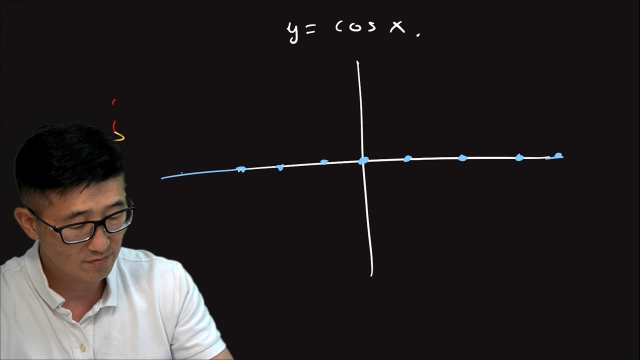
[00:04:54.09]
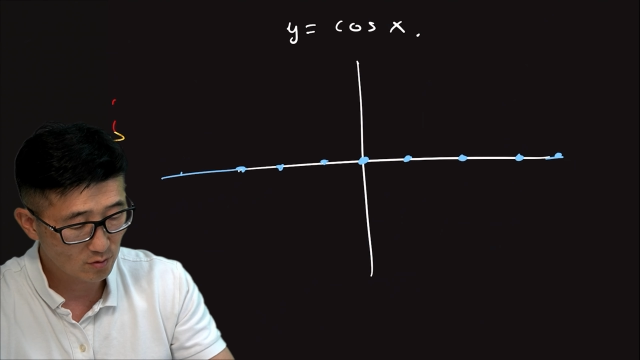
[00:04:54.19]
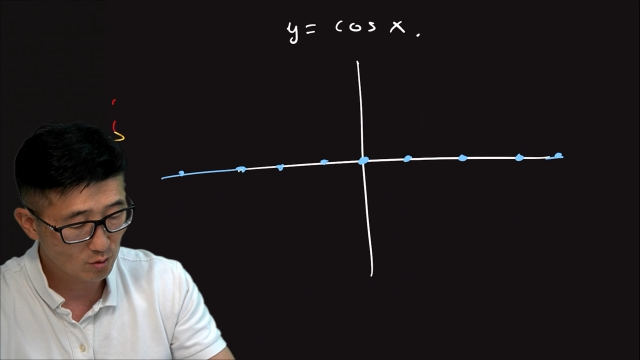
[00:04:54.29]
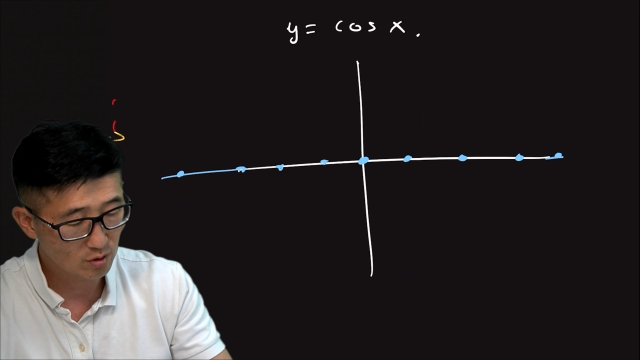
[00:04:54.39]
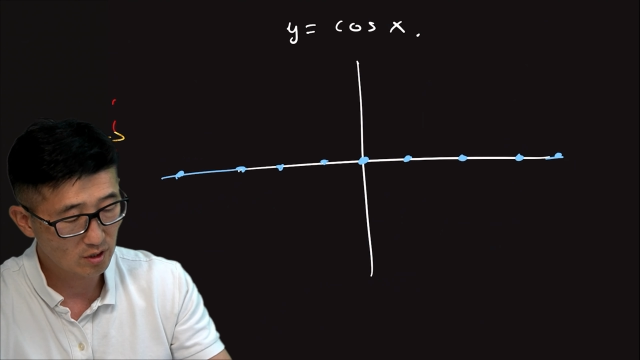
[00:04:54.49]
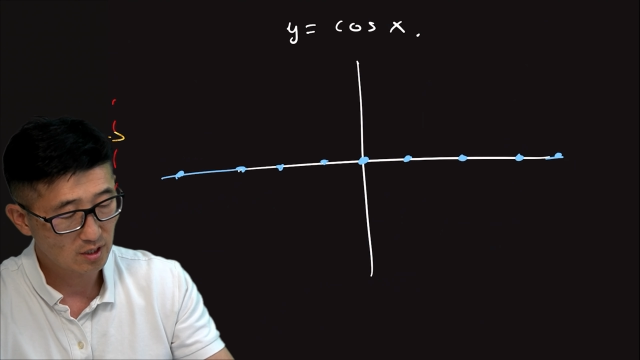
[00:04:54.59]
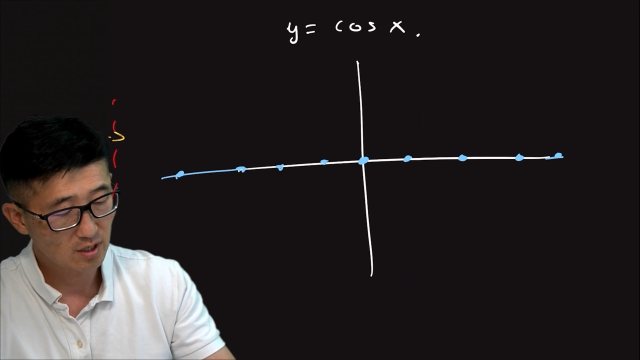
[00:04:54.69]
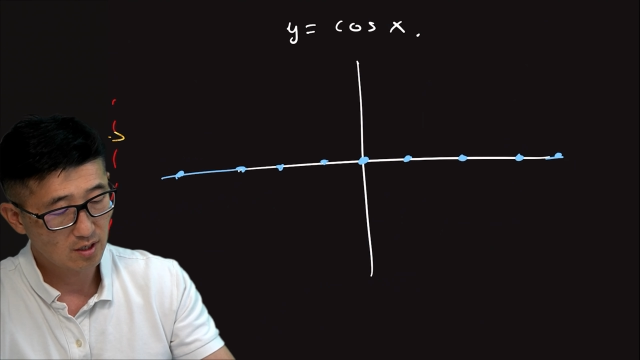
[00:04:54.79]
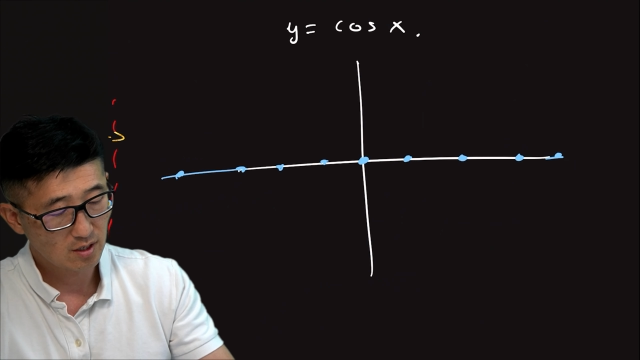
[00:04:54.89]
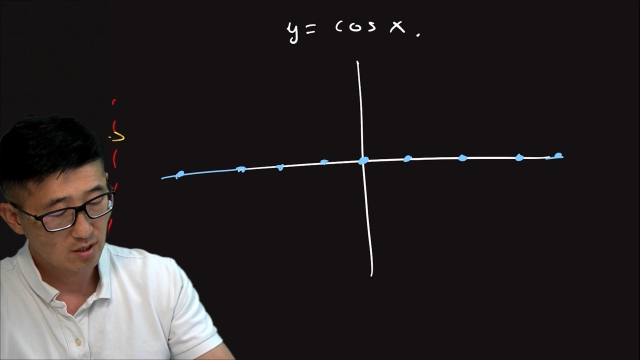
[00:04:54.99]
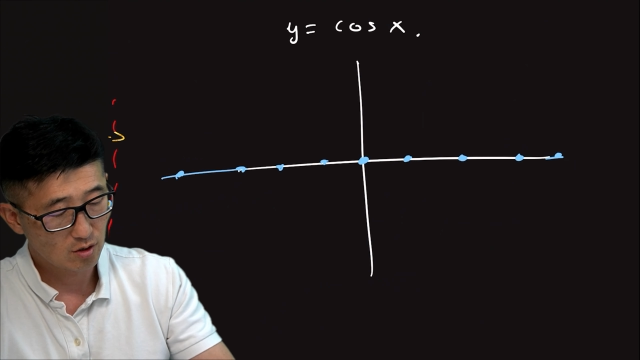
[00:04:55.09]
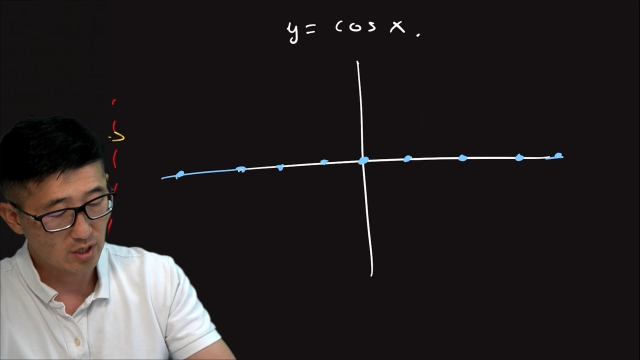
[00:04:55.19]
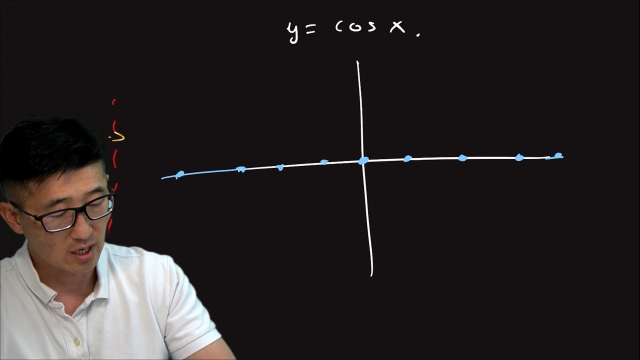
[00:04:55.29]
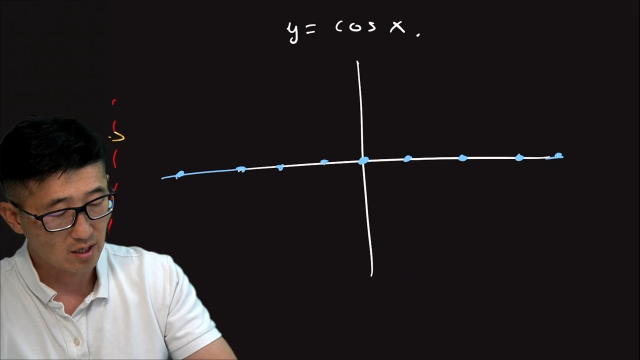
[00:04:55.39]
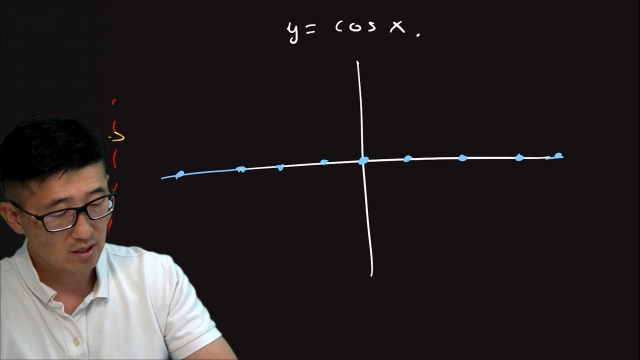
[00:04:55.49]
4.
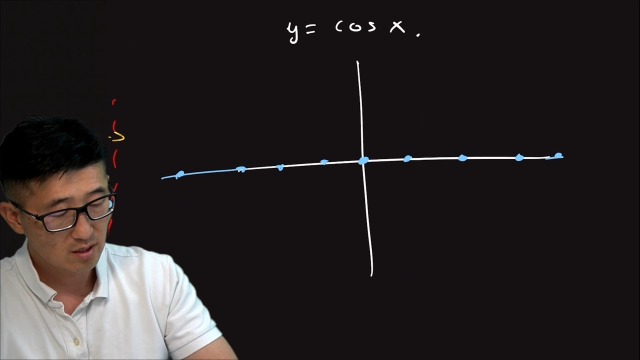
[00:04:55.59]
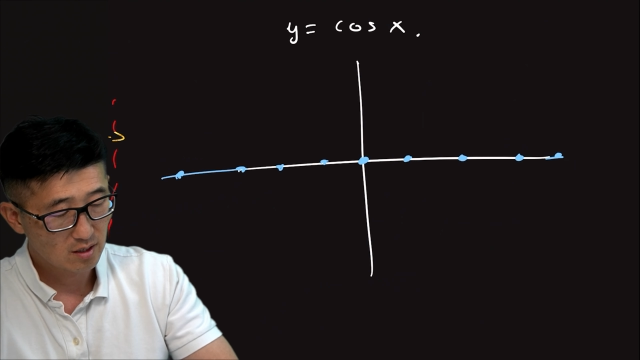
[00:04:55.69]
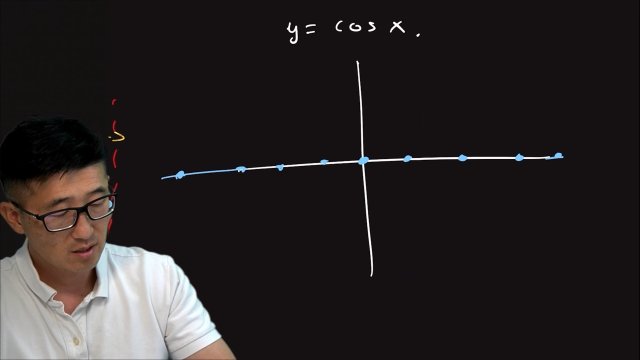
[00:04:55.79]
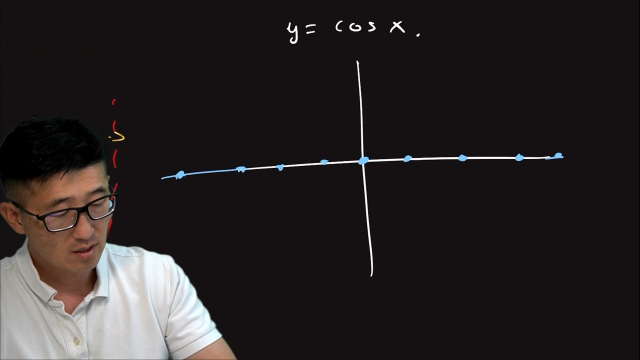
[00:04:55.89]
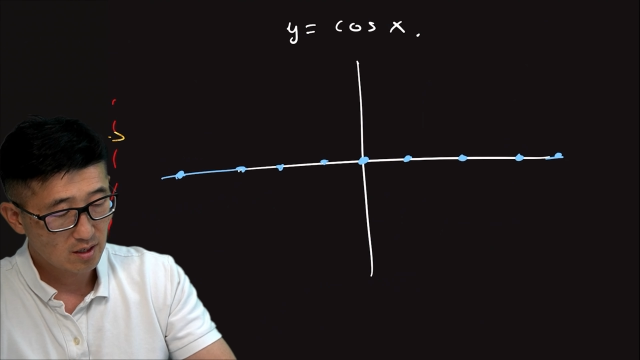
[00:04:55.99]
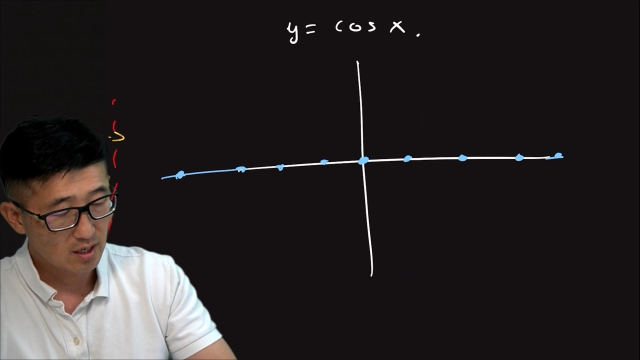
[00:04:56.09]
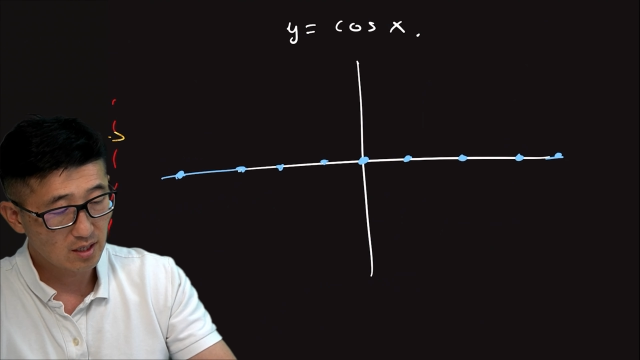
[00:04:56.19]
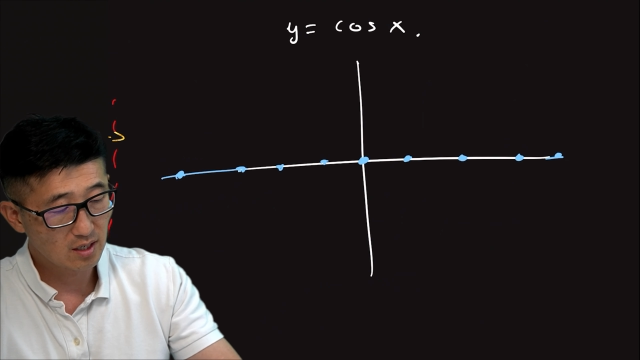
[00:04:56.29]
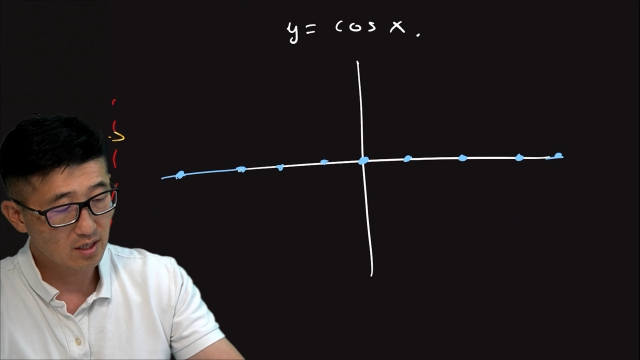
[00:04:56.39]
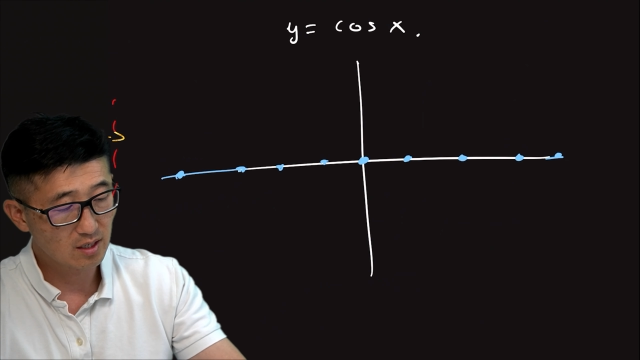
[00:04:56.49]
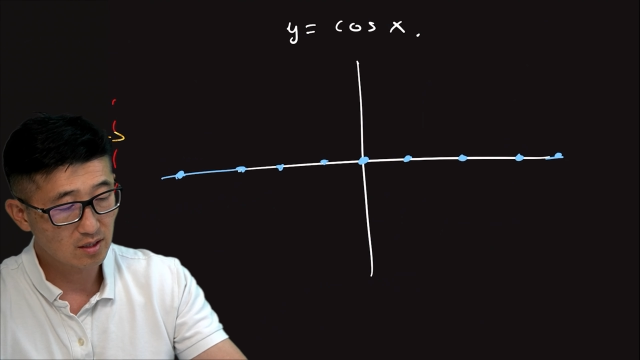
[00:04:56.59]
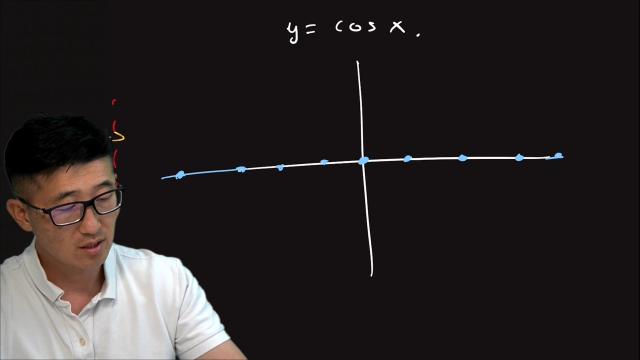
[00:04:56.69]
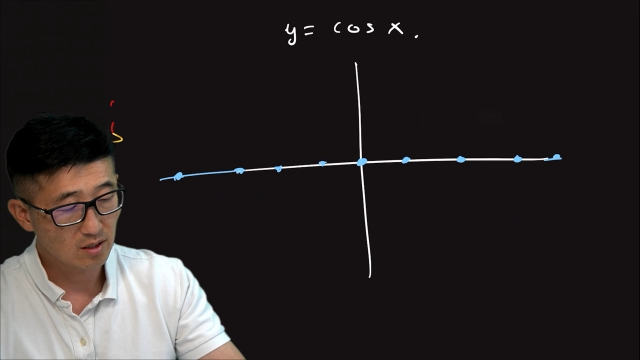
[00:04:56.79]
Okay. And then,